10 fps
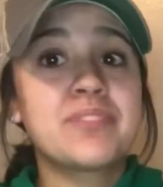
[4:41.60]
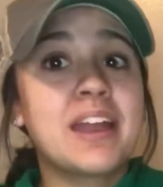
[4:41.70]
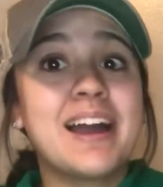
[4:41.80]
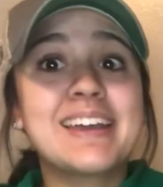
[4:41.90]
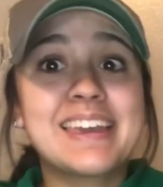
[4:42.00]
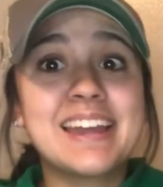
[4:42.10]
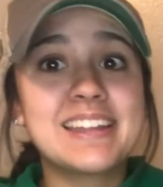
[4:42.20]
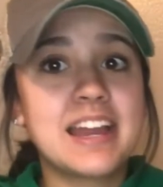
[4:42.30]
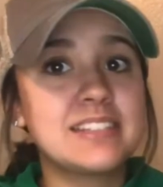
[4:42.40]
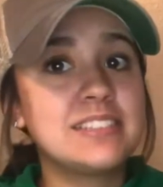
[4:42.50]
again,
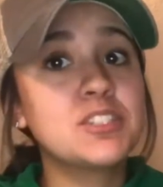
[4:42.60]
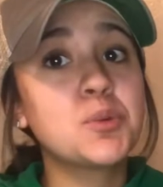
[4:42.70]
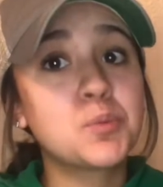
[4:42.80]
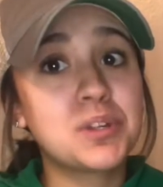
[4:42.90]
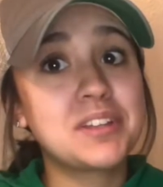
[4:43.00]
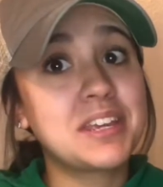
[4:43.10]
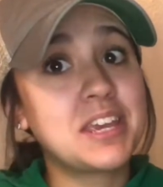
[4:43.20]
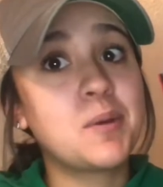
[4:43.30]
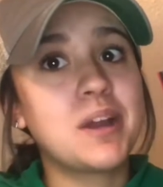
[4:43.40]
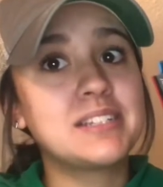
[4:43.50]
guys, these are really
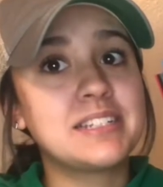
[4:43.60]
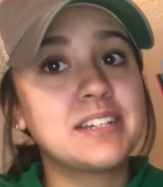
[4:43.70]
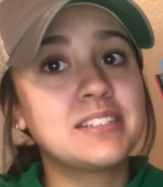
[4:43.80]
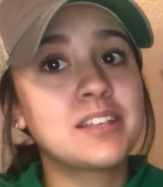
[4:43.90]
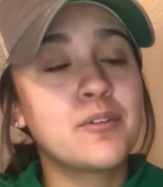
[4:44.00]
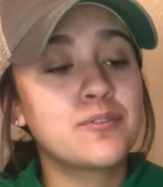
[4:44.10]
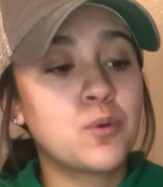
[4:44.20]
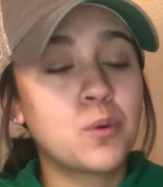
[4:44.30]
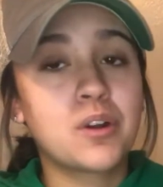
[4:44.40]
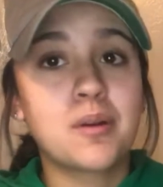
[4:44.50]
cute ideas
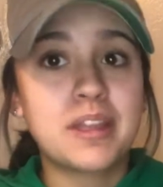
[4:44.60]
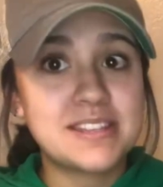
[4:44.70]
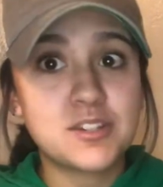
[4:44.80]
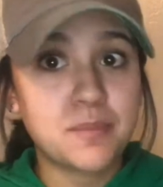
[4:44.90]
for Easter